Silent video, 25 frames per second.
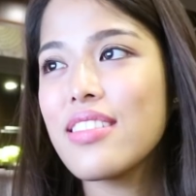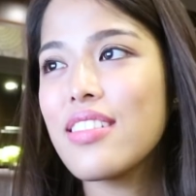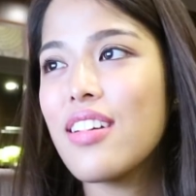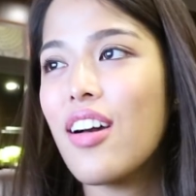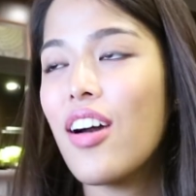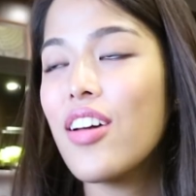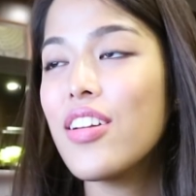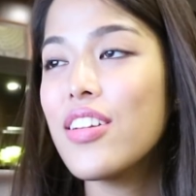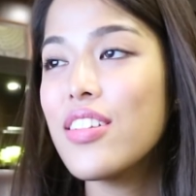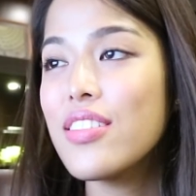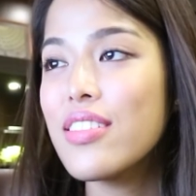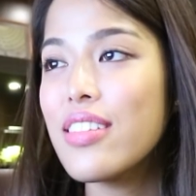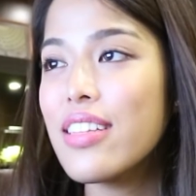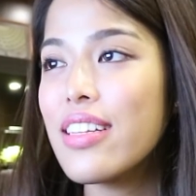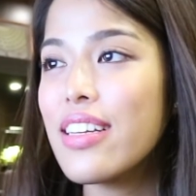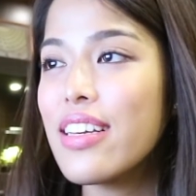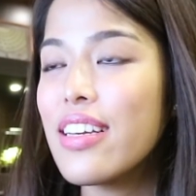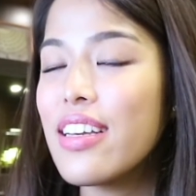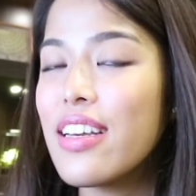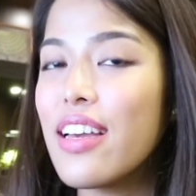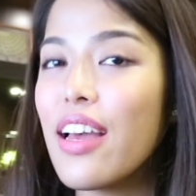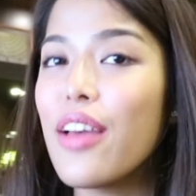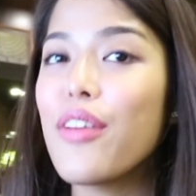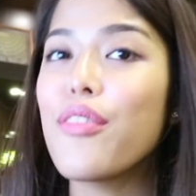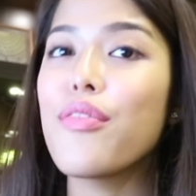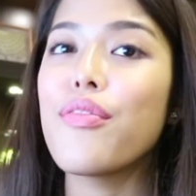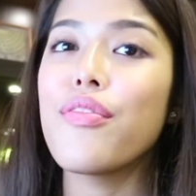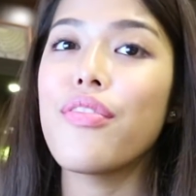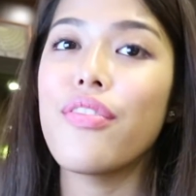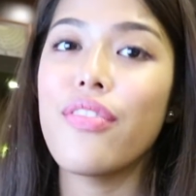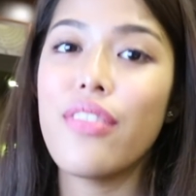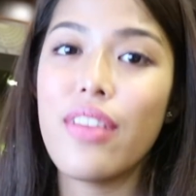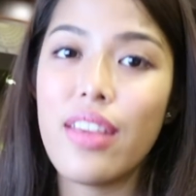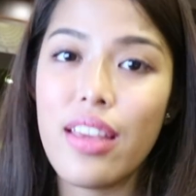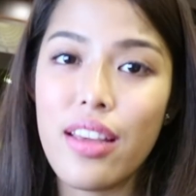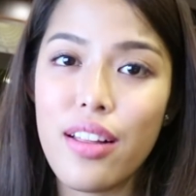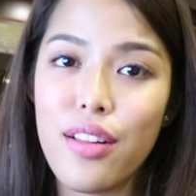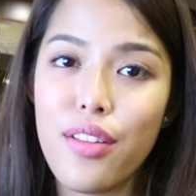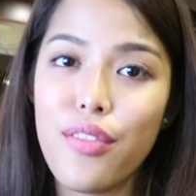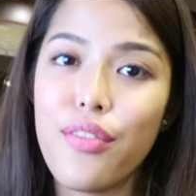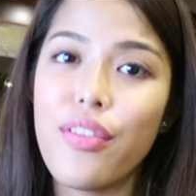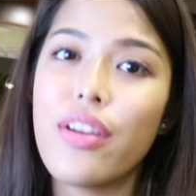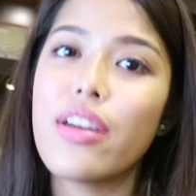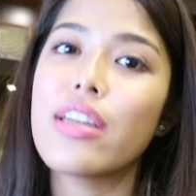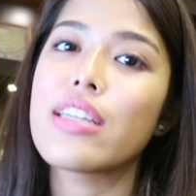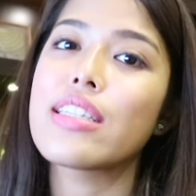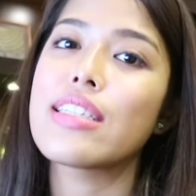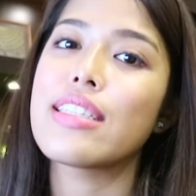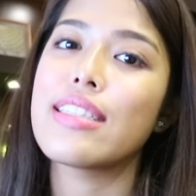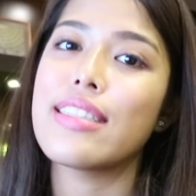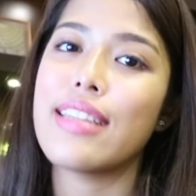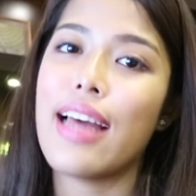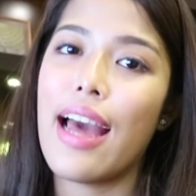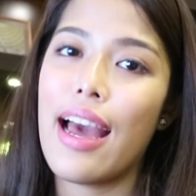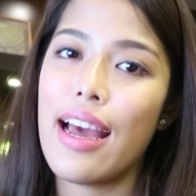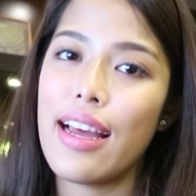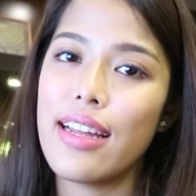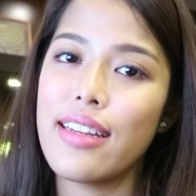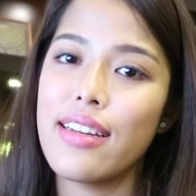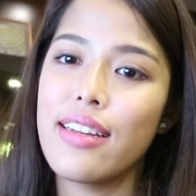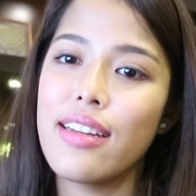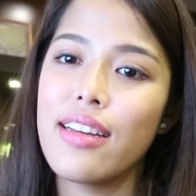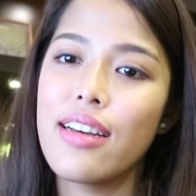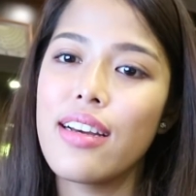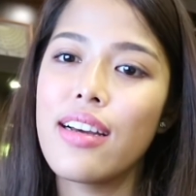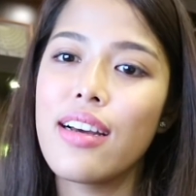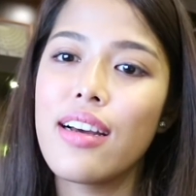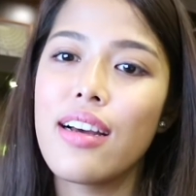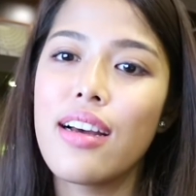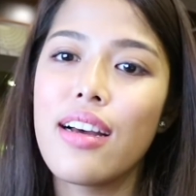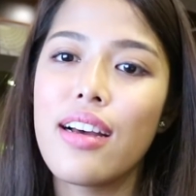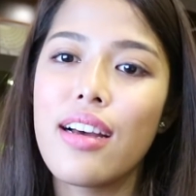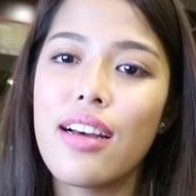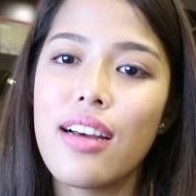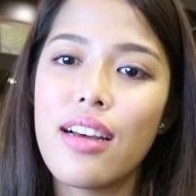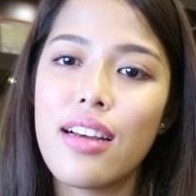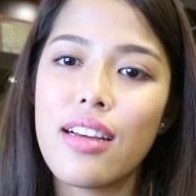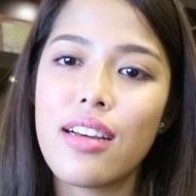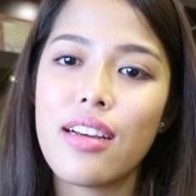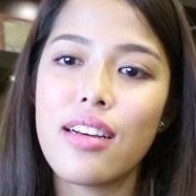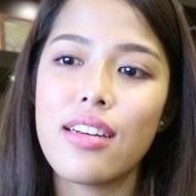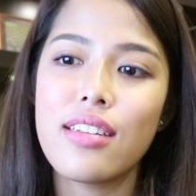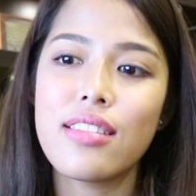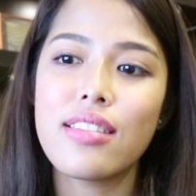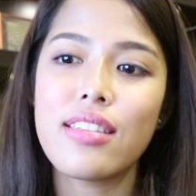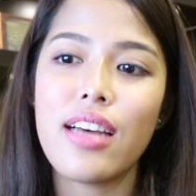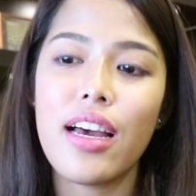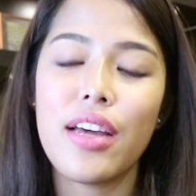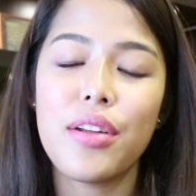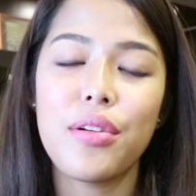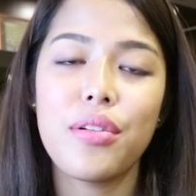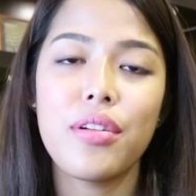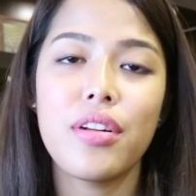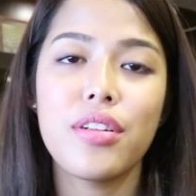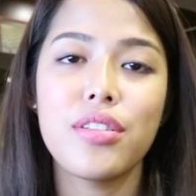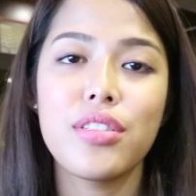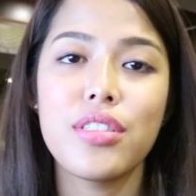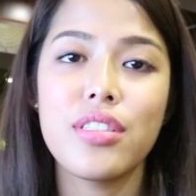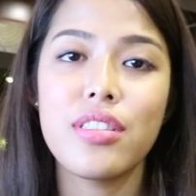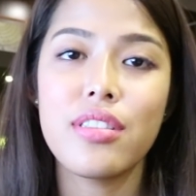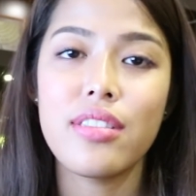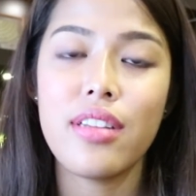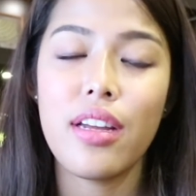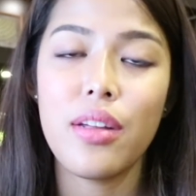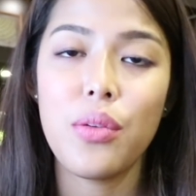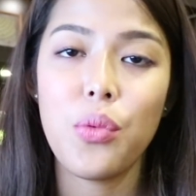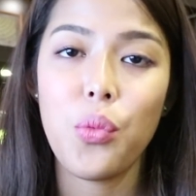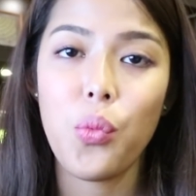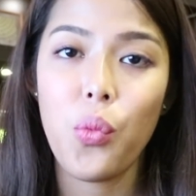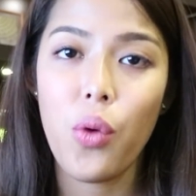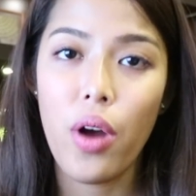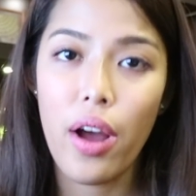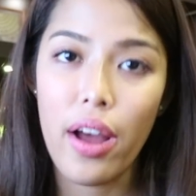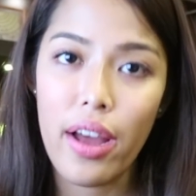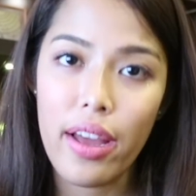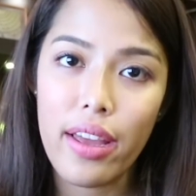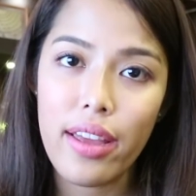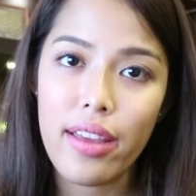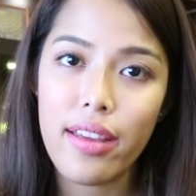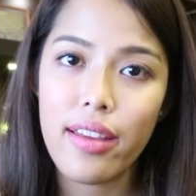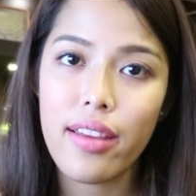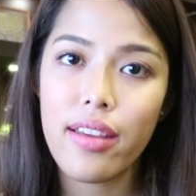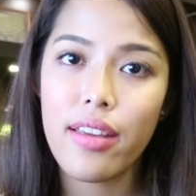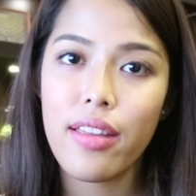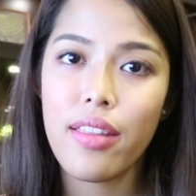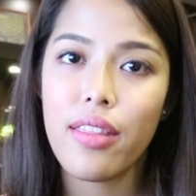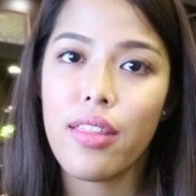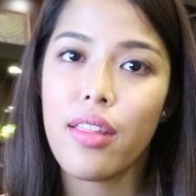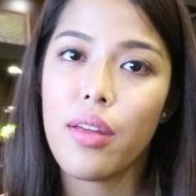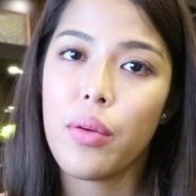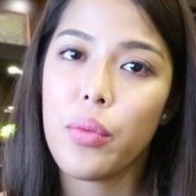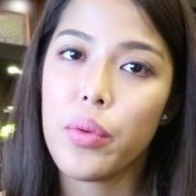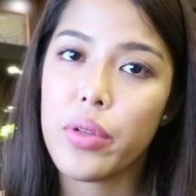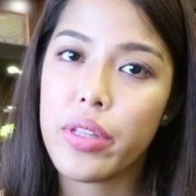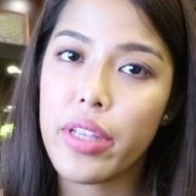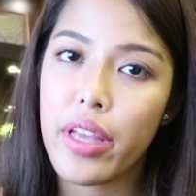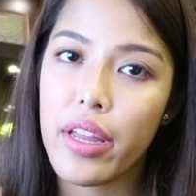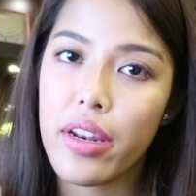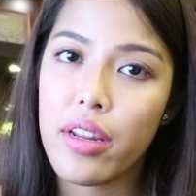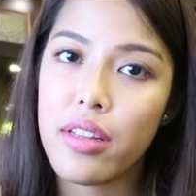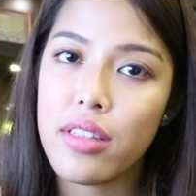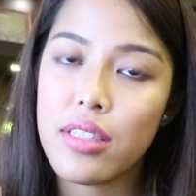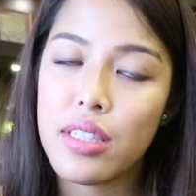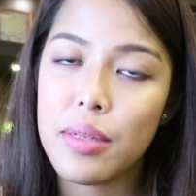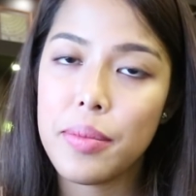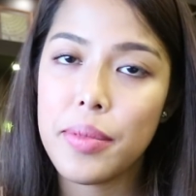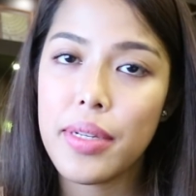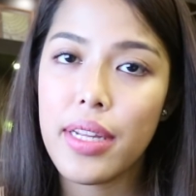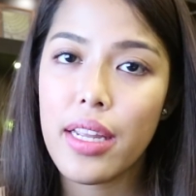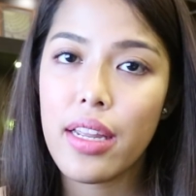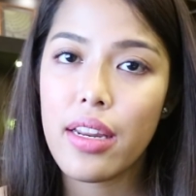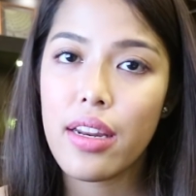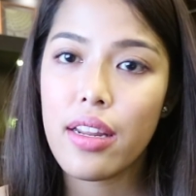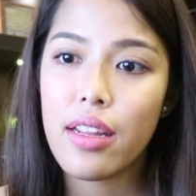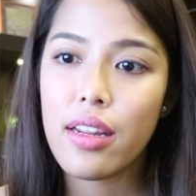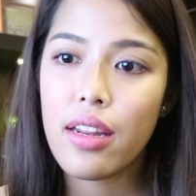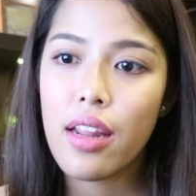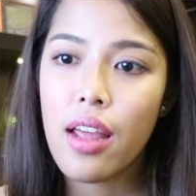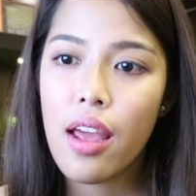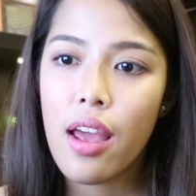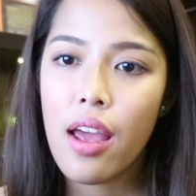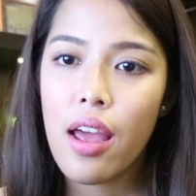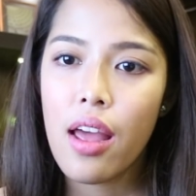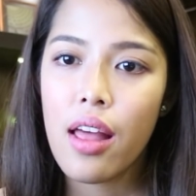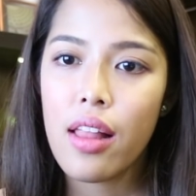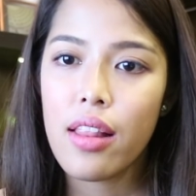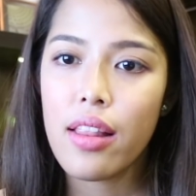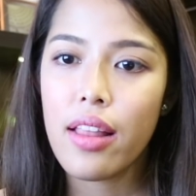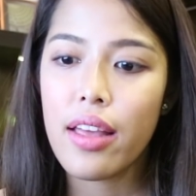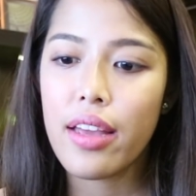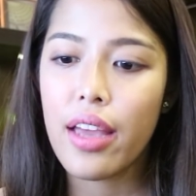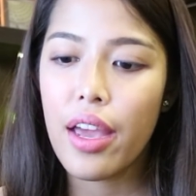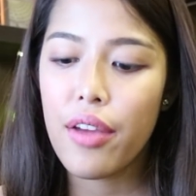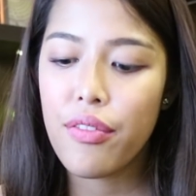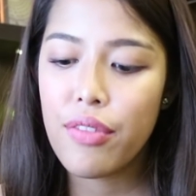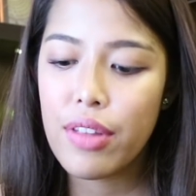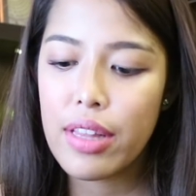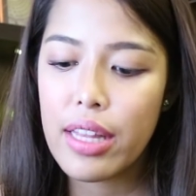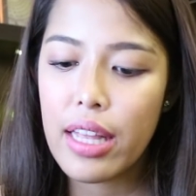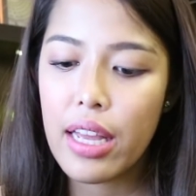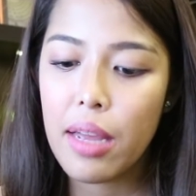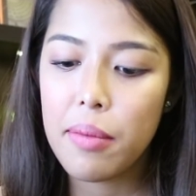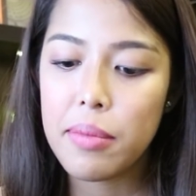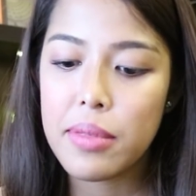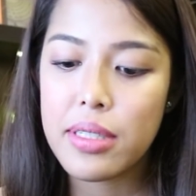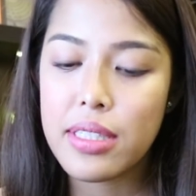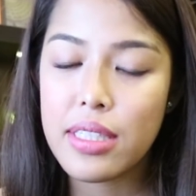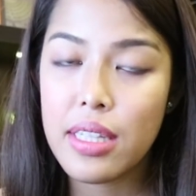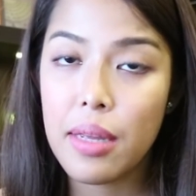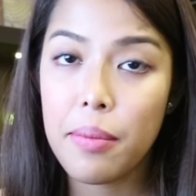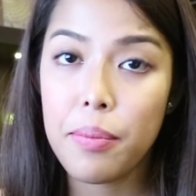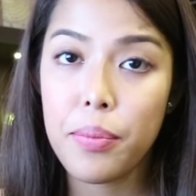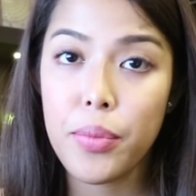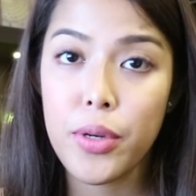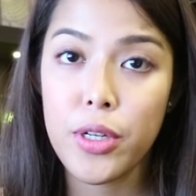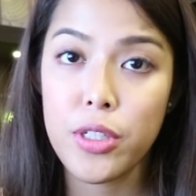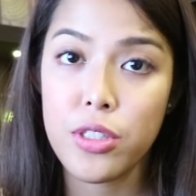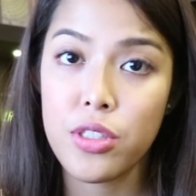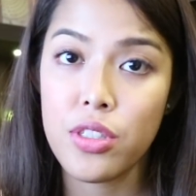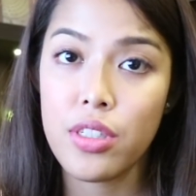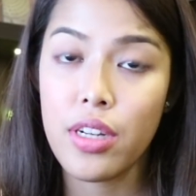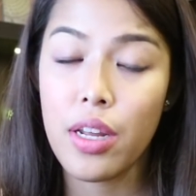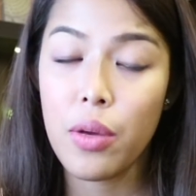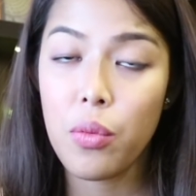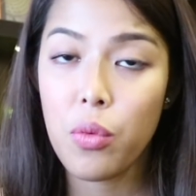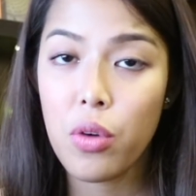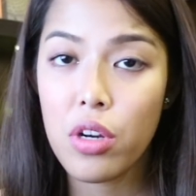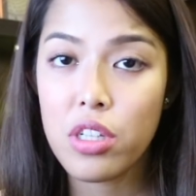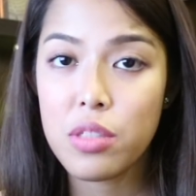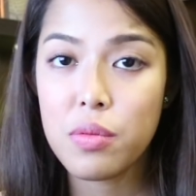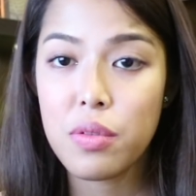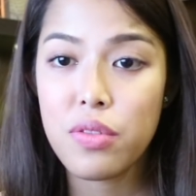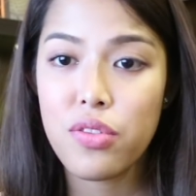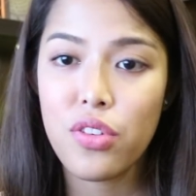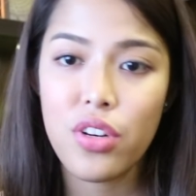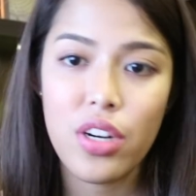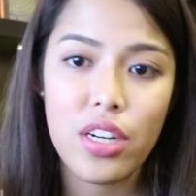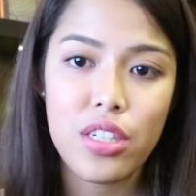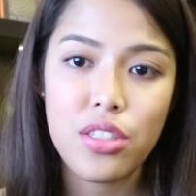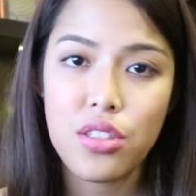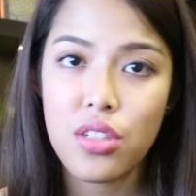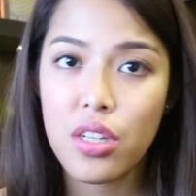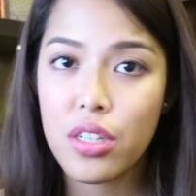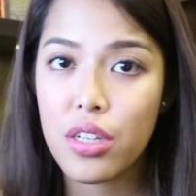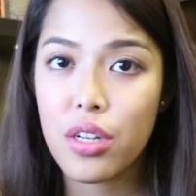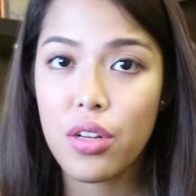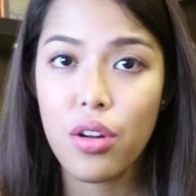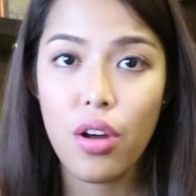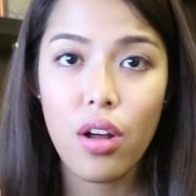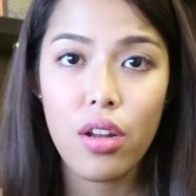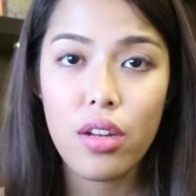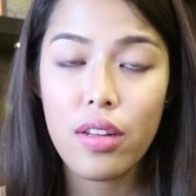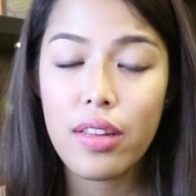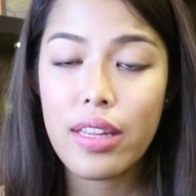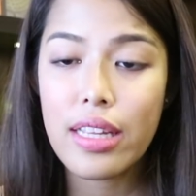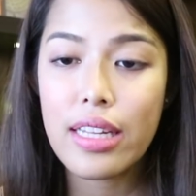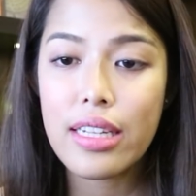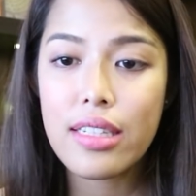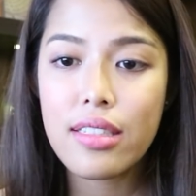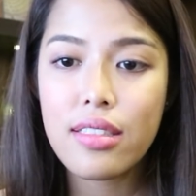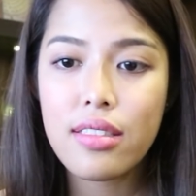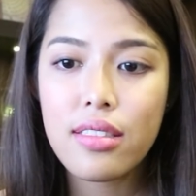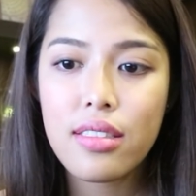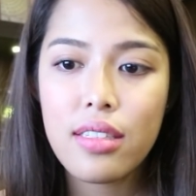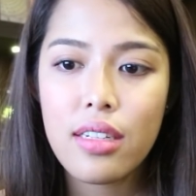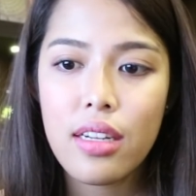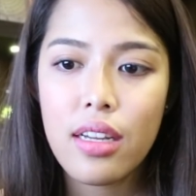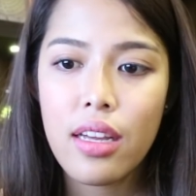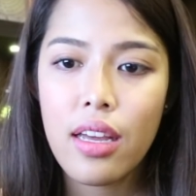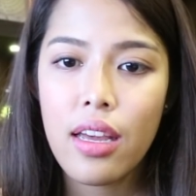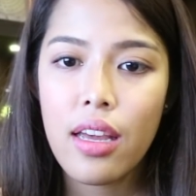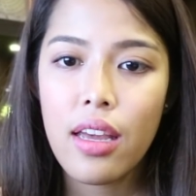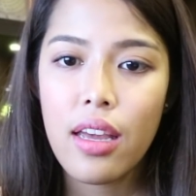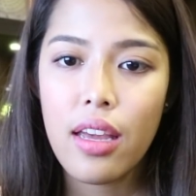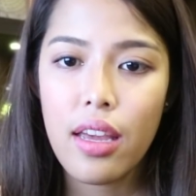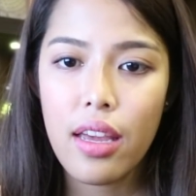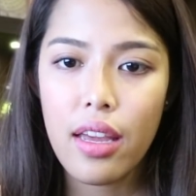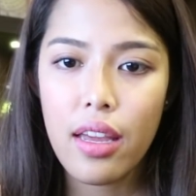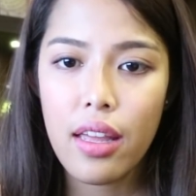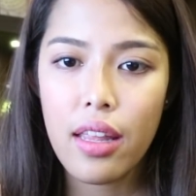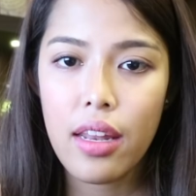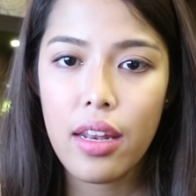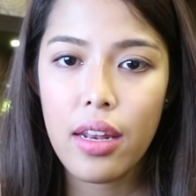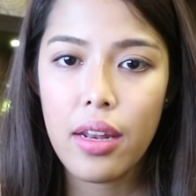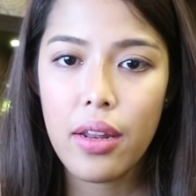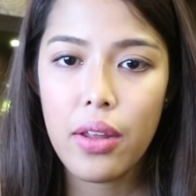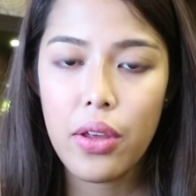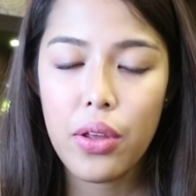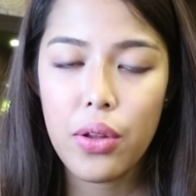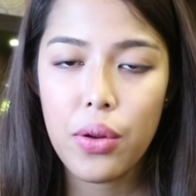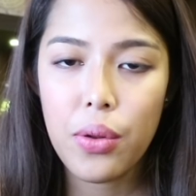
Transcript: Honestly, I feel very sad because I don't understand why they would get intimidated. Like, I feel like I'm the same person I was before I started all of this, and